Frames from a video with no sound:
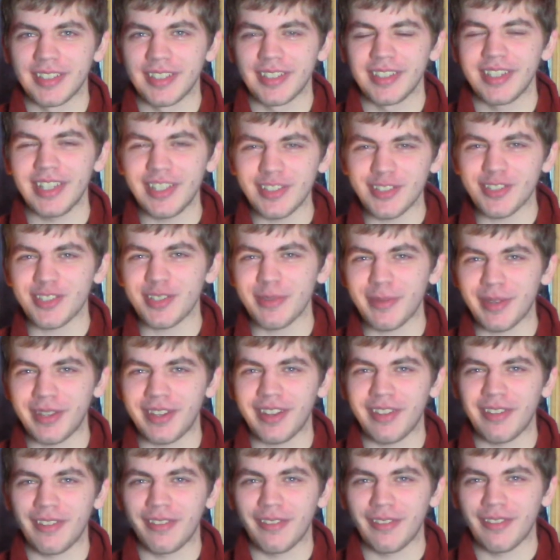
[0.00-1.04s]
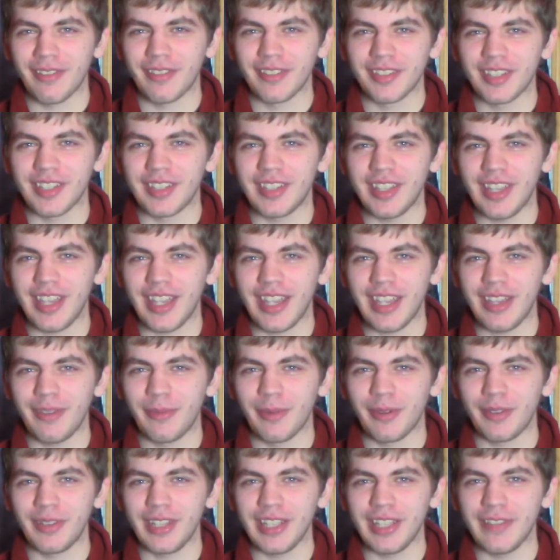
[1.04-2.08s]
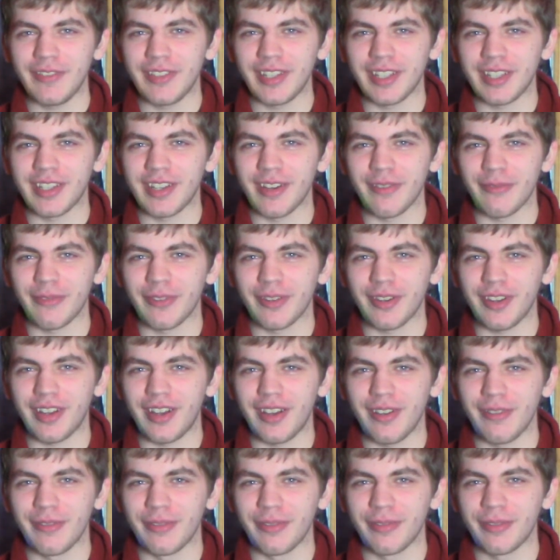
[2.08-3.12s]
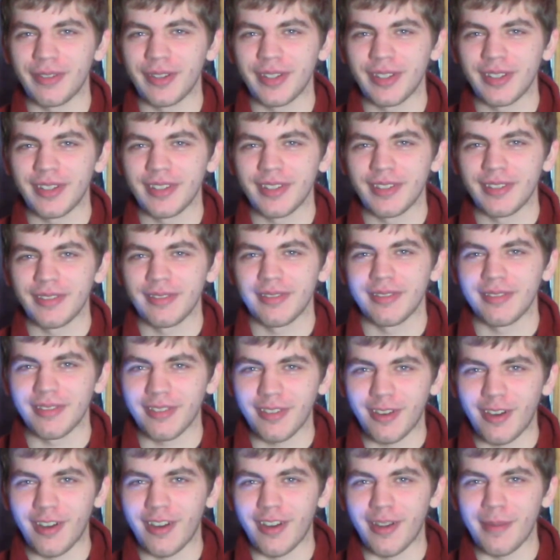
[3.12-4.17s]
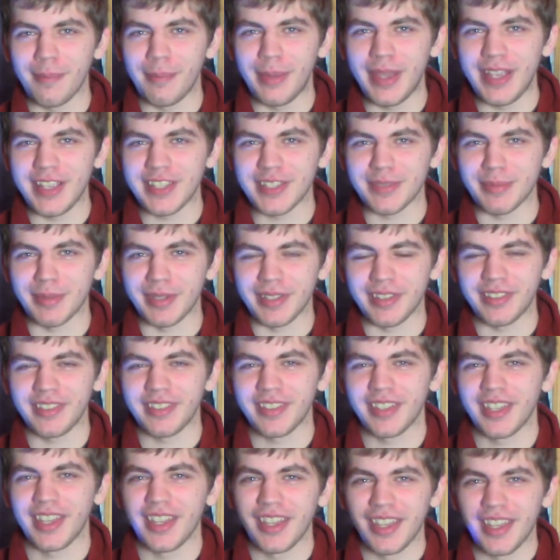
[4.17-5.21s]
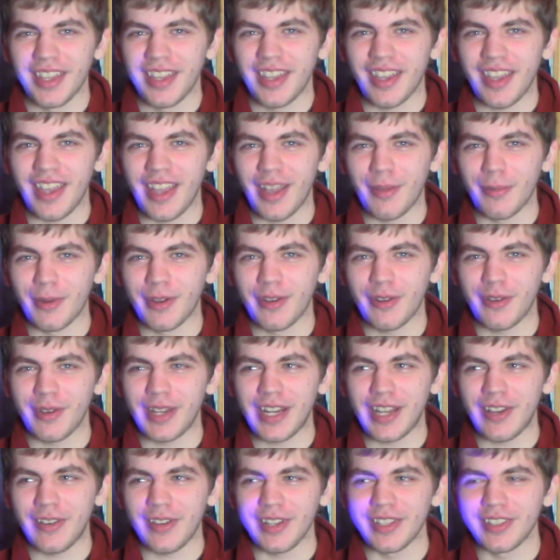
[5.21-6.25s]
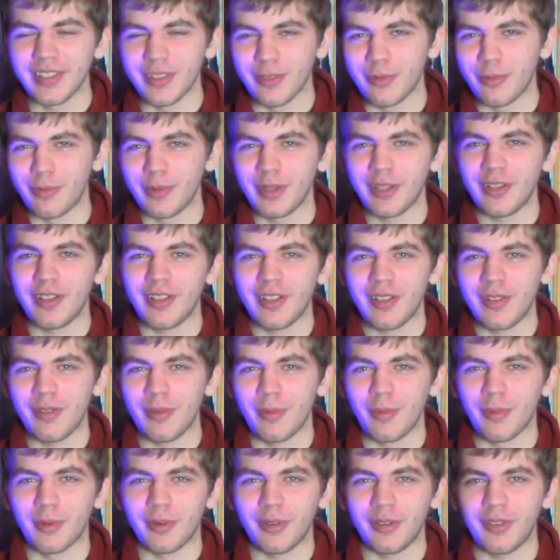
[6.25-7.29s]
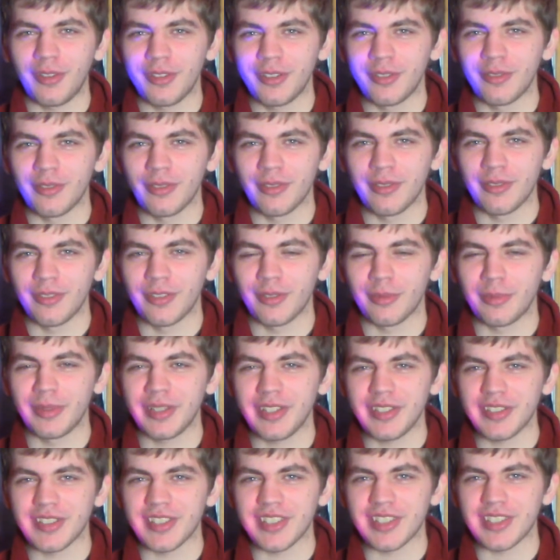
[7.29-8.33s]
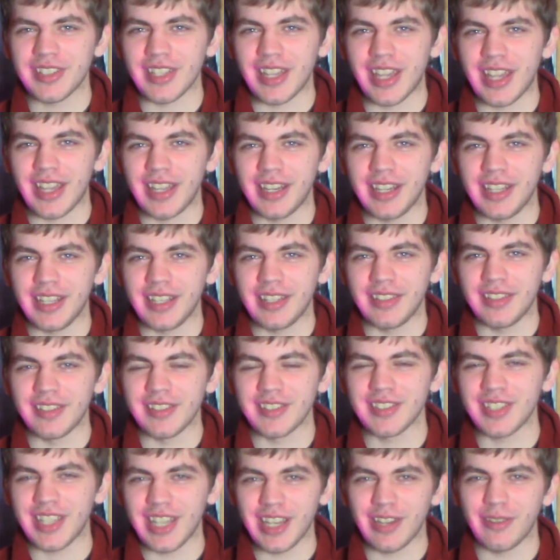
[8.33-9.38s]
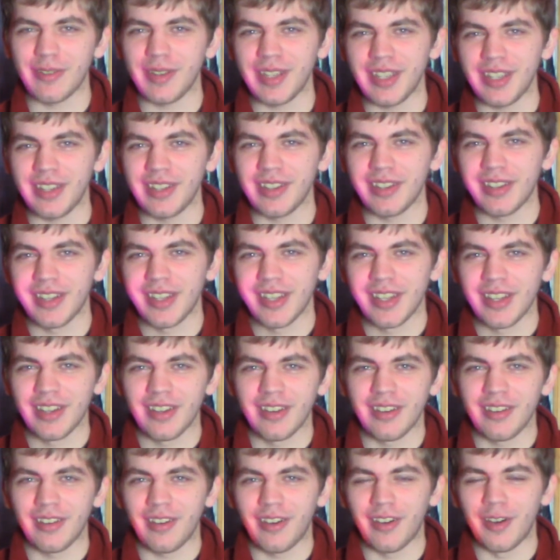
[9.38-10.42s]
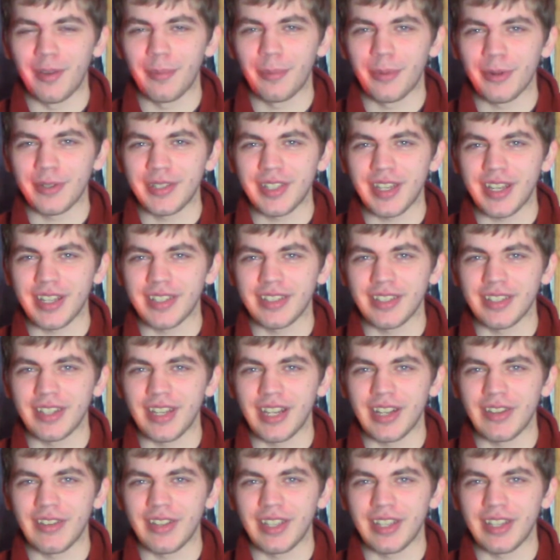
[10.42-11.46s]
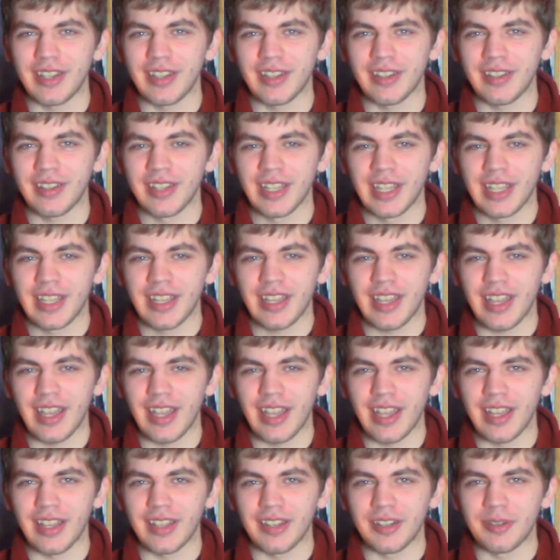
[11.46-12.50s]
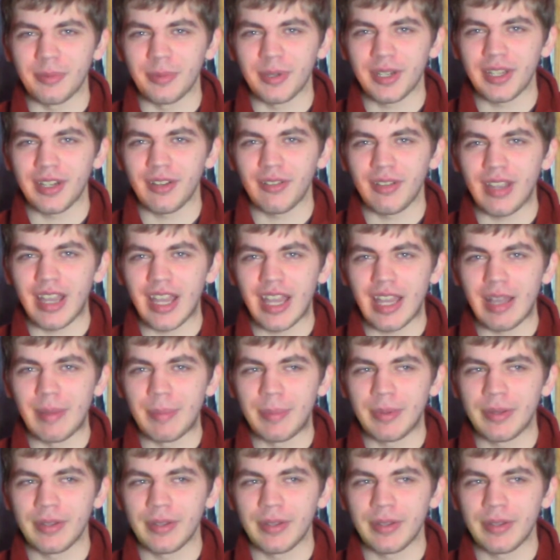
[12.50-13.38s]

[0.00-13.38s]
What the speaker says: Ladies and gentlemen, today we're leaving the comfort of our basement and we're going out into the real world, the real society, the scary, unprotected area, and we're going to grab